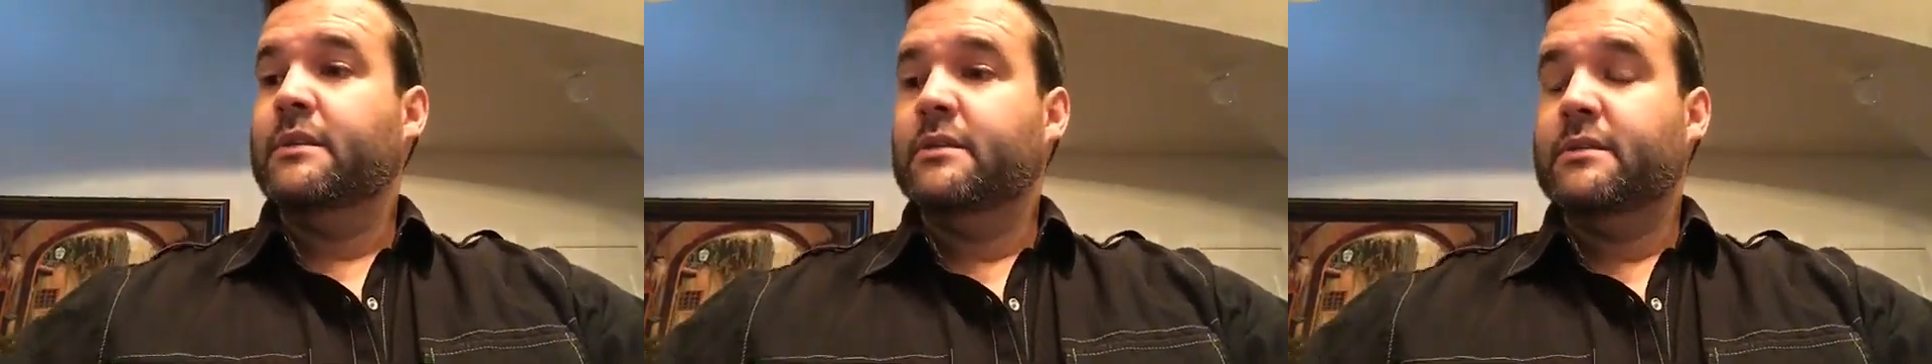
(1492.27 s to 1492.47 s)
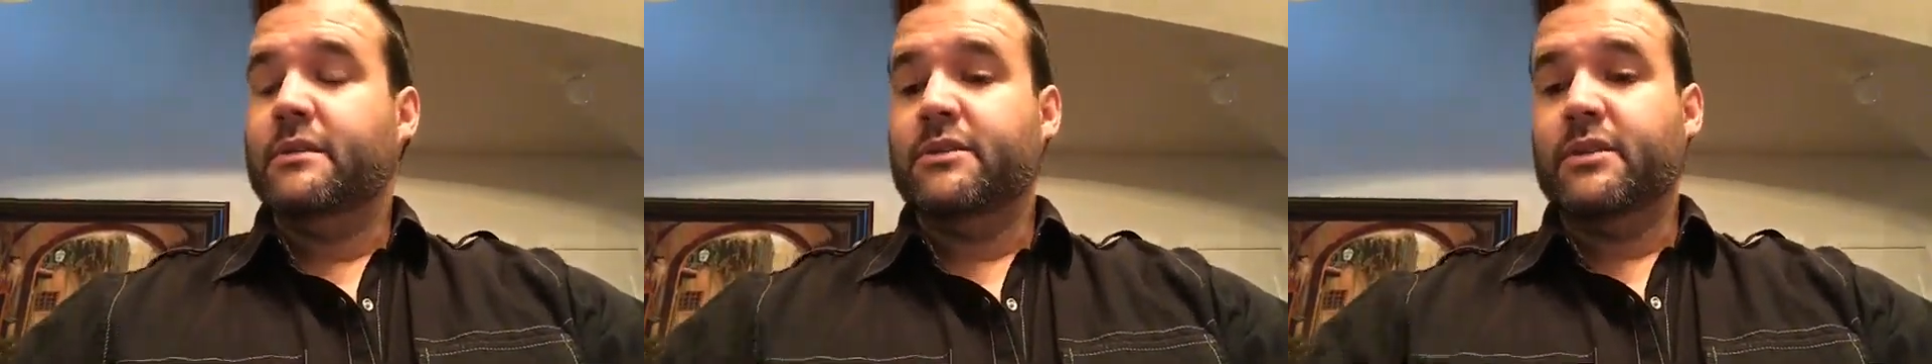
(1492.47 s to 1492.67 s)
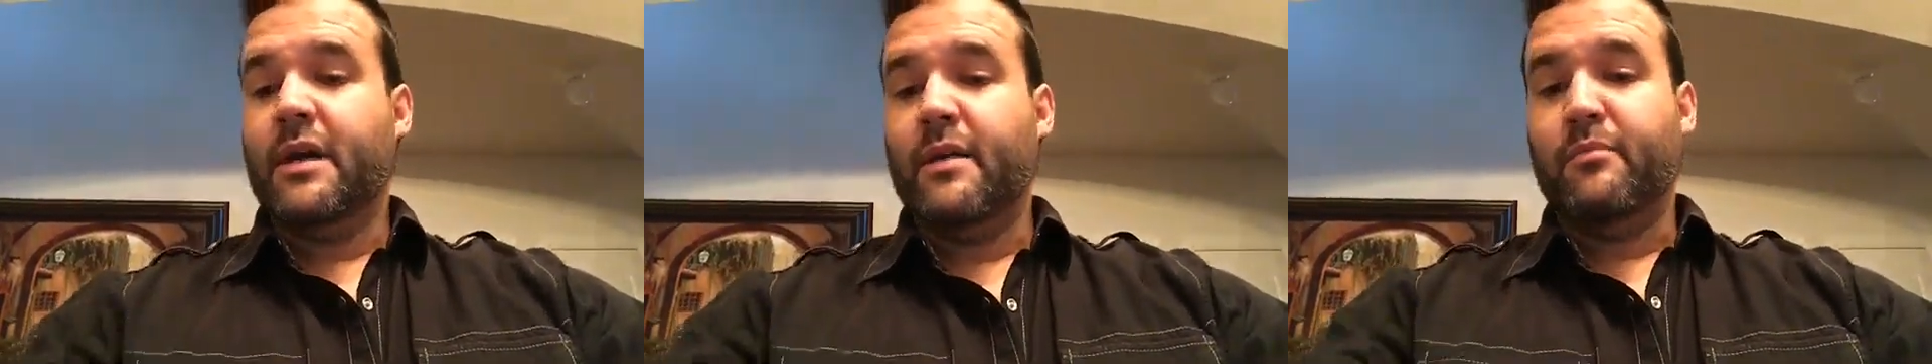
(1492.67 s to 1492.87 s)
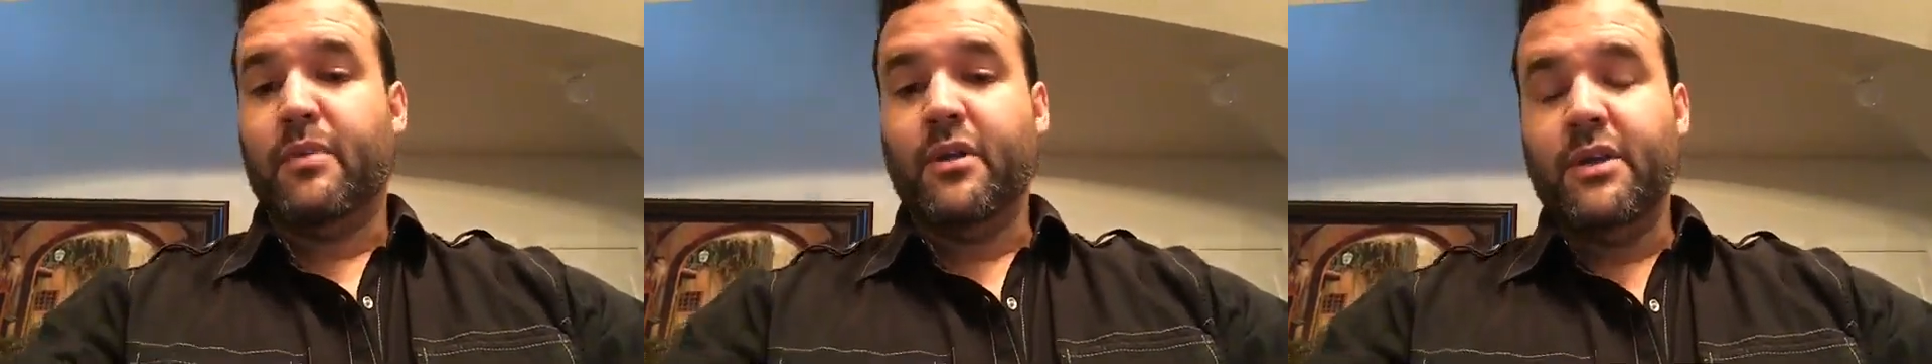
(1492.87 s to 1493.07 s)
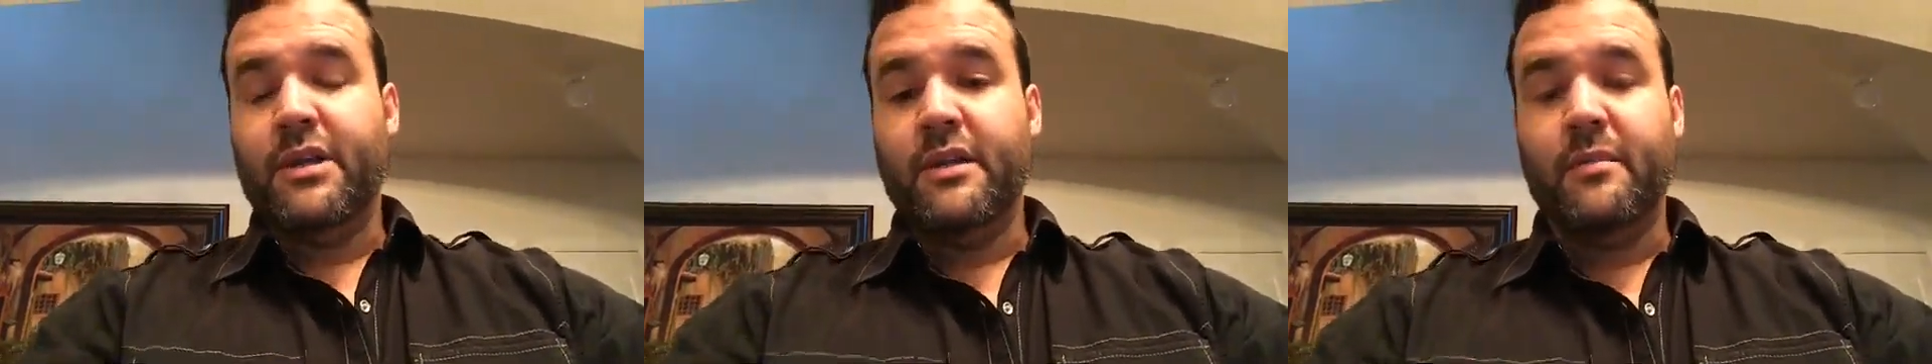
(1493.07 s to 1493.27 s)
to to try and
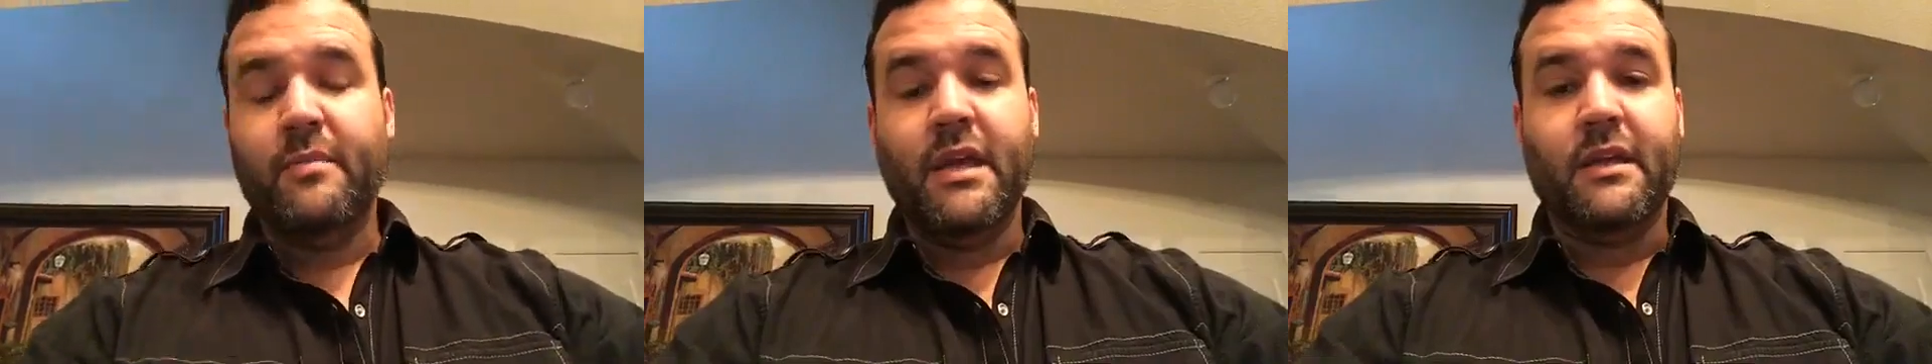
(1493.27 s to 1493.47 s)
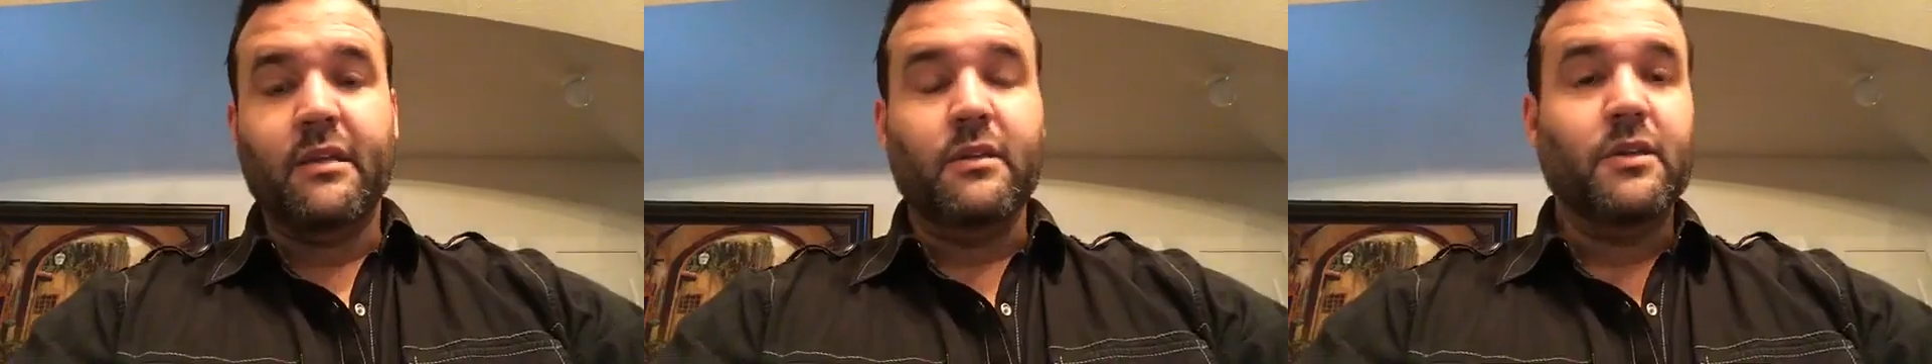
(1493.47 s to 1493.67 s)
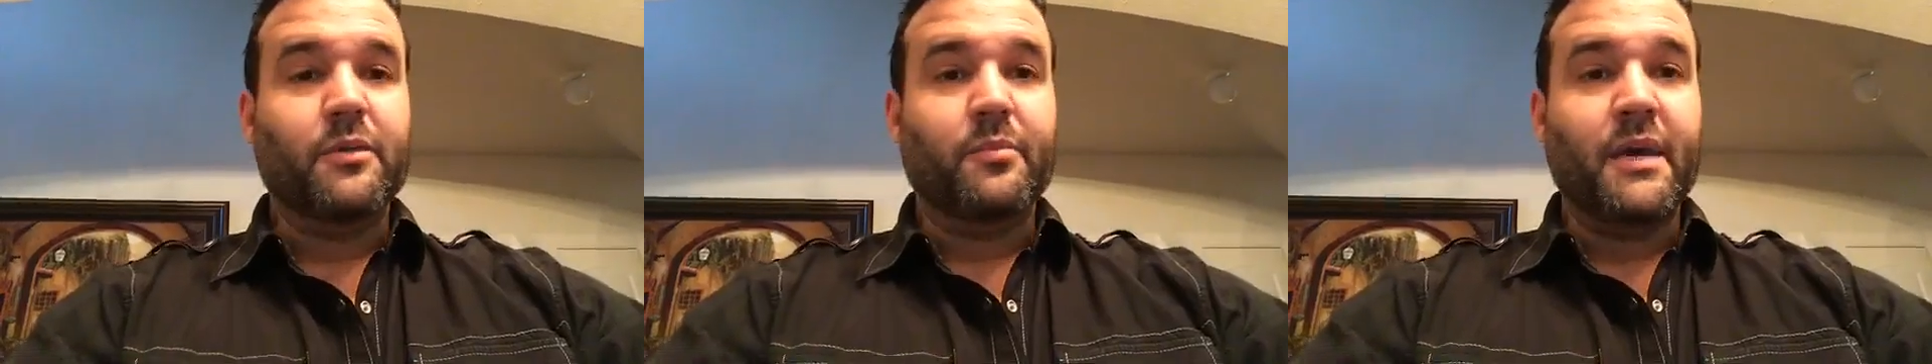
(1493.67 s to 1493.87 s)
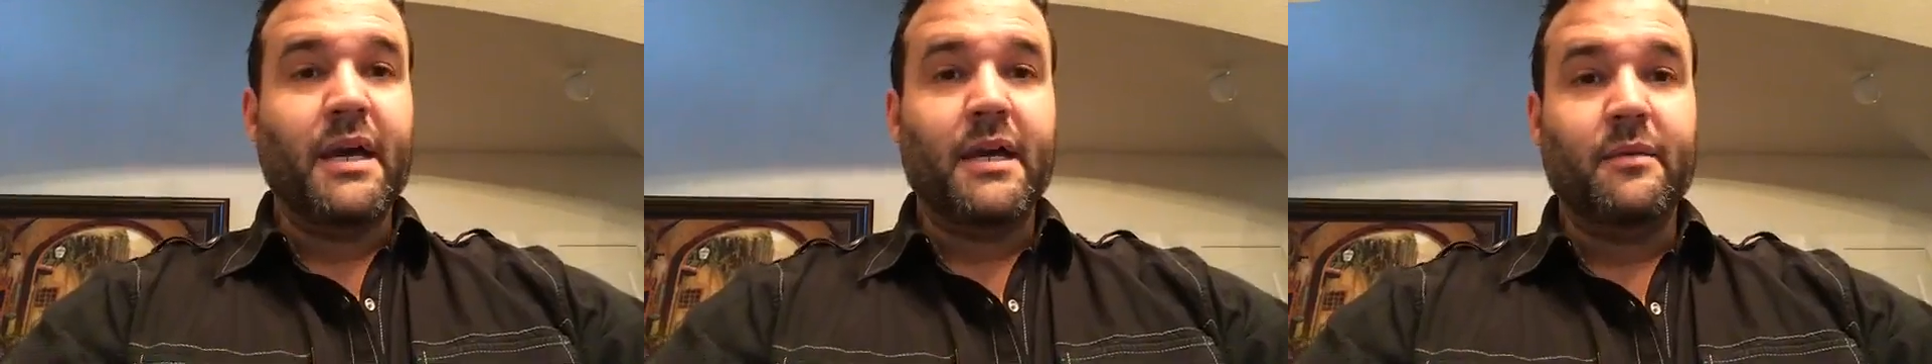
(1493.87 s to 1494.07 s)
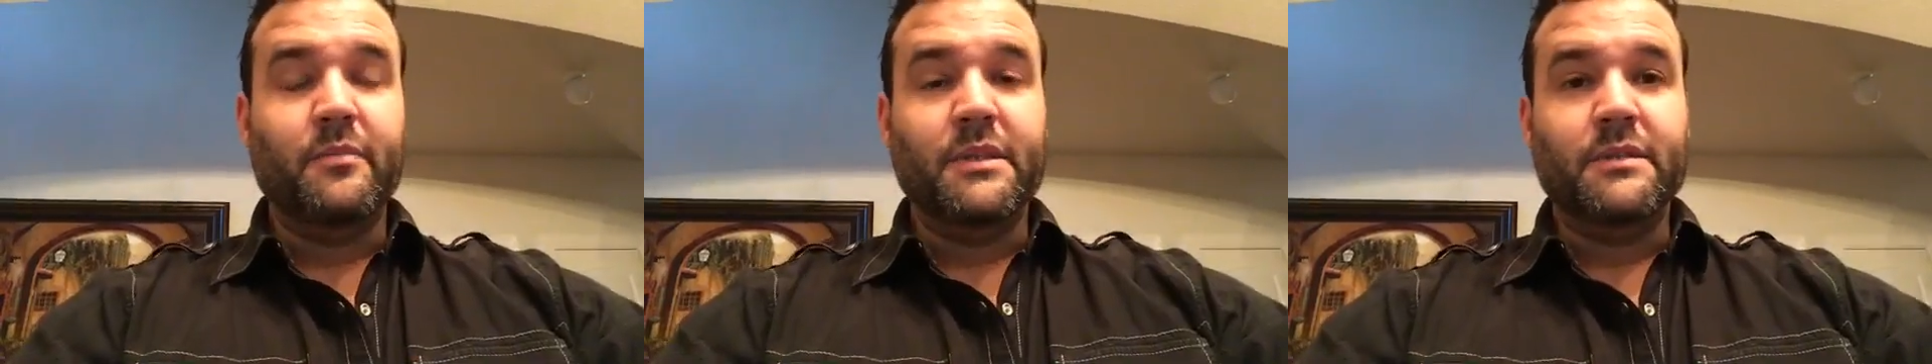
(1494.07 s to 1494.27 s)
burn you and make you look
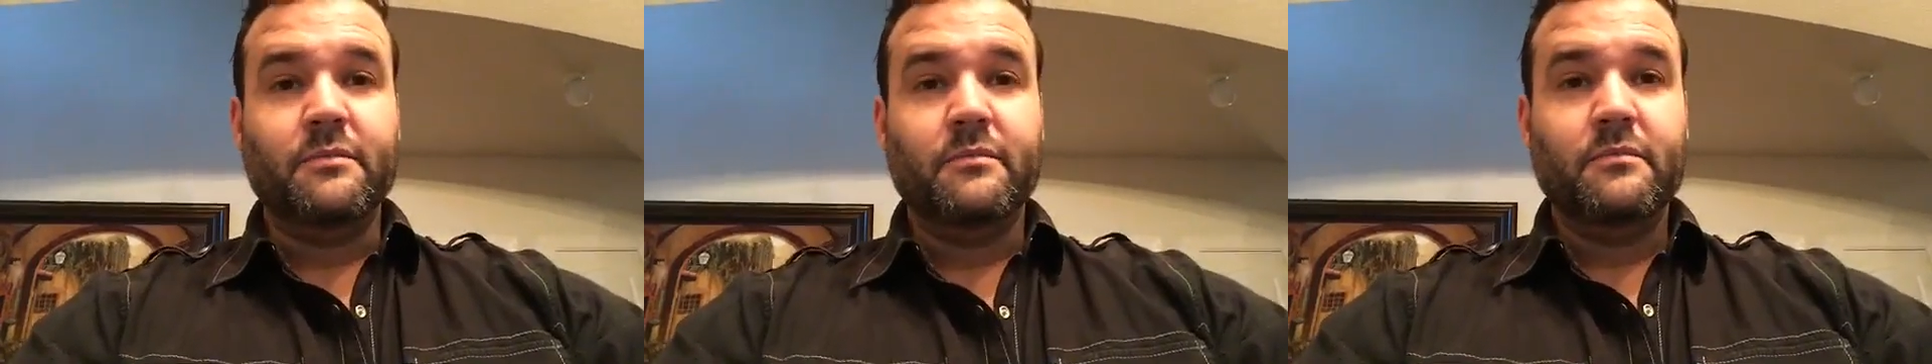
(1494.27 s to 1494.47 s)
bad, but